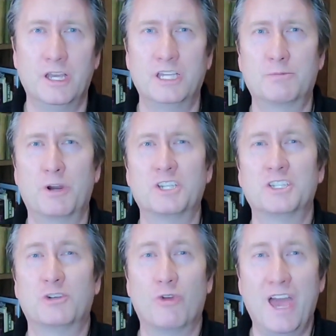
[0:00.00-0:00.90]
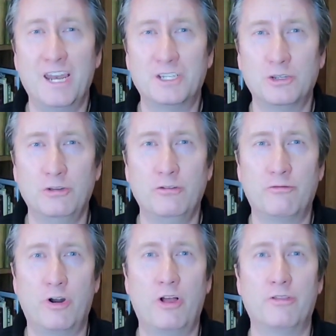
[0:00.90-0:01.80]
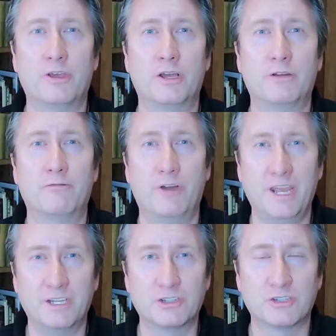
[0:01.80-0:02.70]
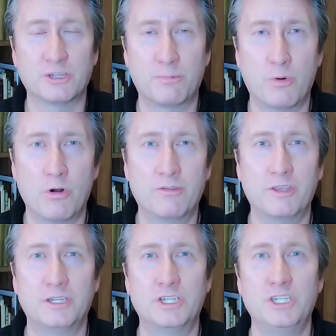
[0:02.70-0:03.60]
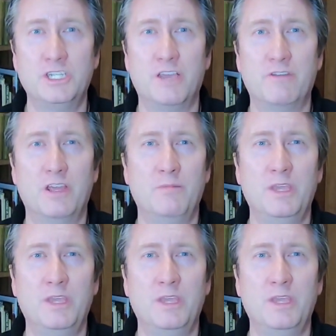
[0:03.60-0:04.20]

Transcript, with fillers: expresses gratitude for all the financial support that she's given him.